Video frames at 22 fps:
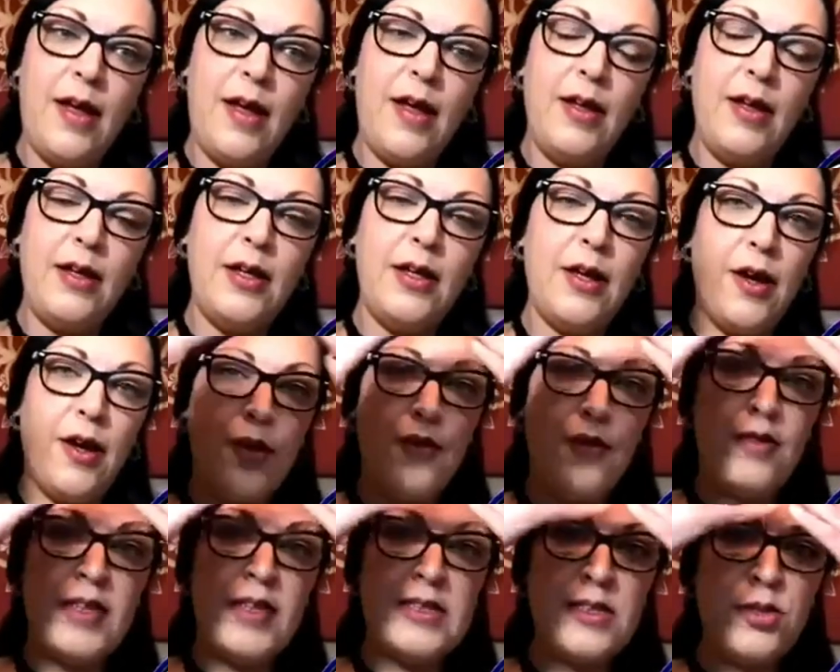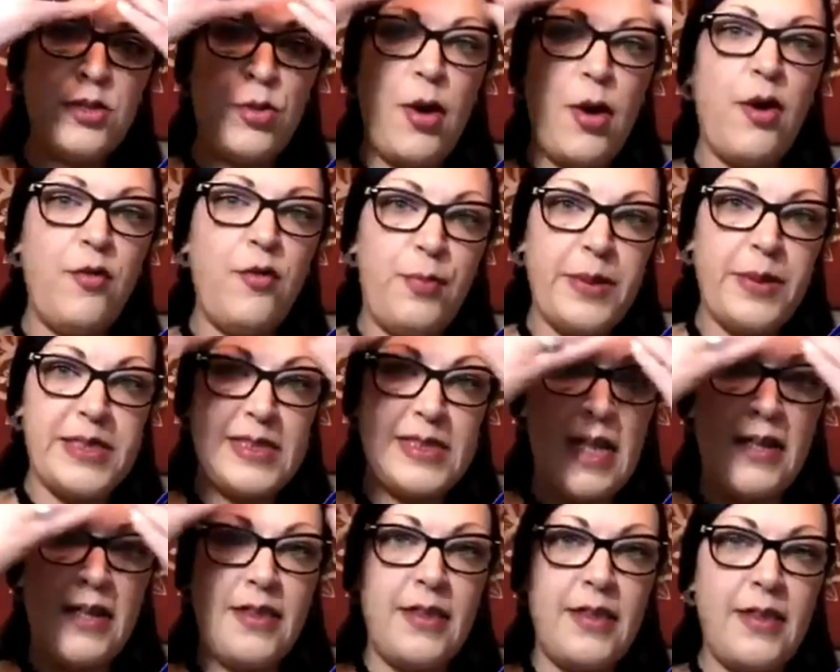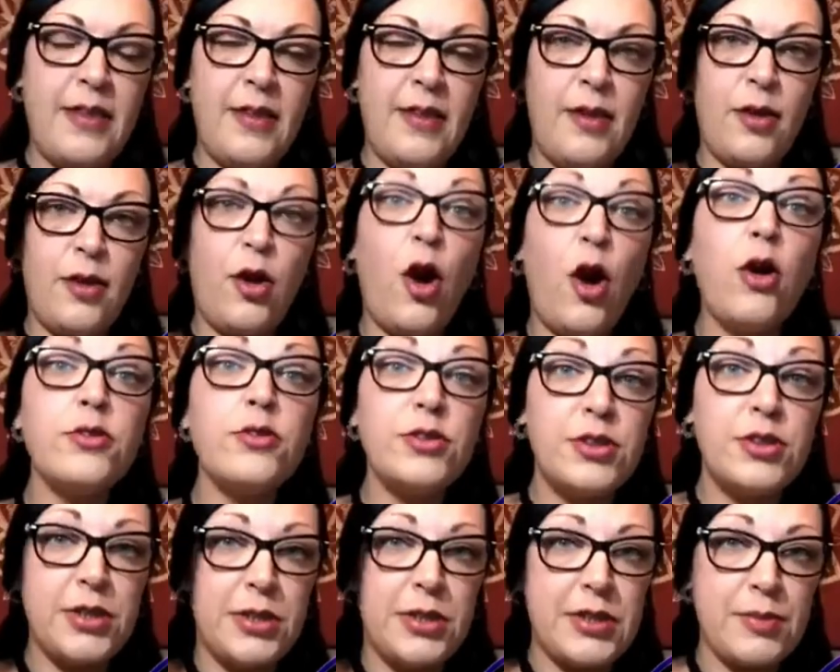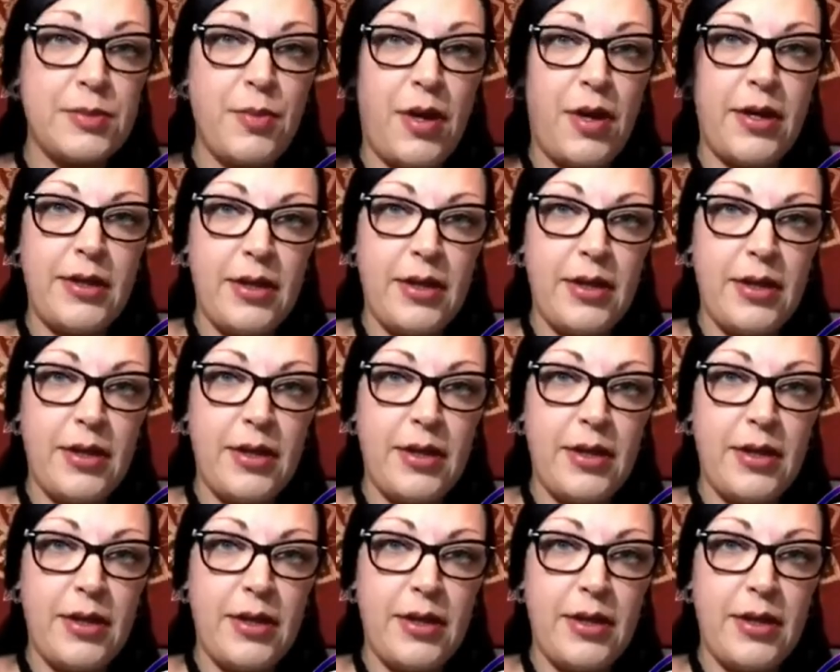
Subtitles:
this 12% conscious mind,